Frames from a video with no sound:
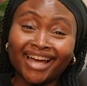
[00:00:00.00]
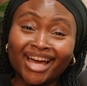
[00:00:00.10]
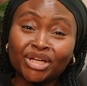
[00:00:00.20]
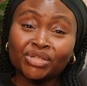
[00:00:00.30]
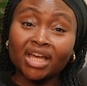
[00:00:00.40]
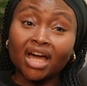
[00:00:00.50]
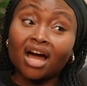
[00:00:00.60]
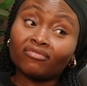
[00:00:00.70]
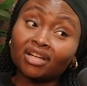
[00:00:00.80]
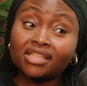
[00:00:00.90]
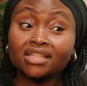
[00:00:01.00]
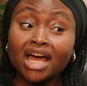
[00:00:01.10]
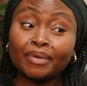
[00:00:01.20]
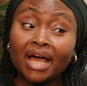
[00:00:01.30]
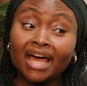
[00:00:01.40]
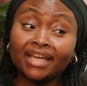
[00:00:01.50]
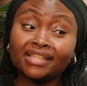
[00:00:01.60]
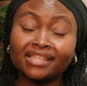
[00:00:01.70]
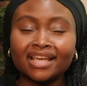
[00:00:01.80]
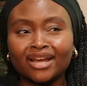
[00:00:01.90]
She's like, unrealistic
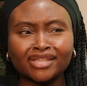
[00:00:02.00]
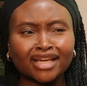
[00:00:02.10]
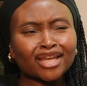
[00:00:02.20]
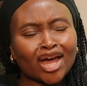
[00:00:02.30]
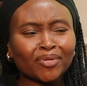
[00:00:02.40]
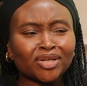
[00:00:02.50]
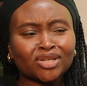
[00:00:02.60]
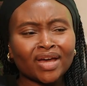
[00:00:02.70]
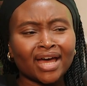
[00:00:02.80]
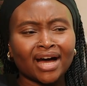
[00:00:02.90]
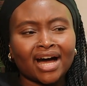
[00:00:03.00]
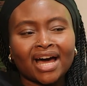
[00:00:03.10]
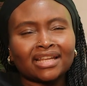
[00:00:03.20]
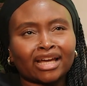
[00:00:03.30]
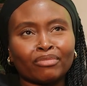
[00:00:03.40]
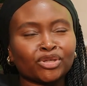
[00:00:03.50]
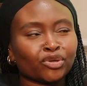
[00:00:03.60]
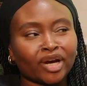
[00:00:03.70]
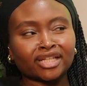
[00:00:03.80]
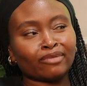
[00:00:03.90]
timelines. And I was like, no, I'm going to do it. I had like a mental
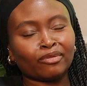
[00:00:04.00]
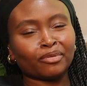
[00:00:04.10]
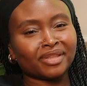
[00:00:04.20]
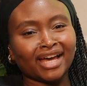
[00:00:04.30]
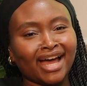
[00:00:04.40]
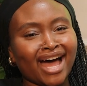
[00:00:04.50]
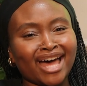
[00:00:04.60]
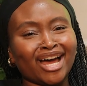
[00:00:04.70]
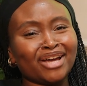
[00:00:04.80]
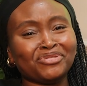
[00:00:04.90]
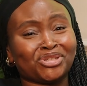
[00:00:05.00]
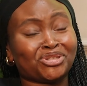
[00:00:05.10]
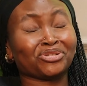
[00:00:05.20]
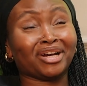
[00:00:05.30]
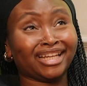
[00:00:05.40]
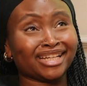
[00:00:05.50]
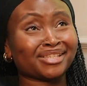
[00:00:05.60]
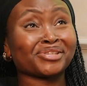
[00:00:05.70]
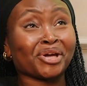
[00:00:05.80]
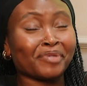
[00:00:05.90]
breakdown while we were there, and I was struggling
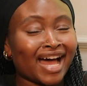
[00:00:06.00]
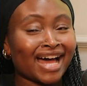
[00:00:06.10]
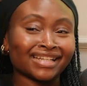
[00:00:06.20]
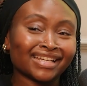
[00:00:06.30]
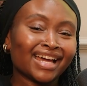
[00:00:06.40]
so bad.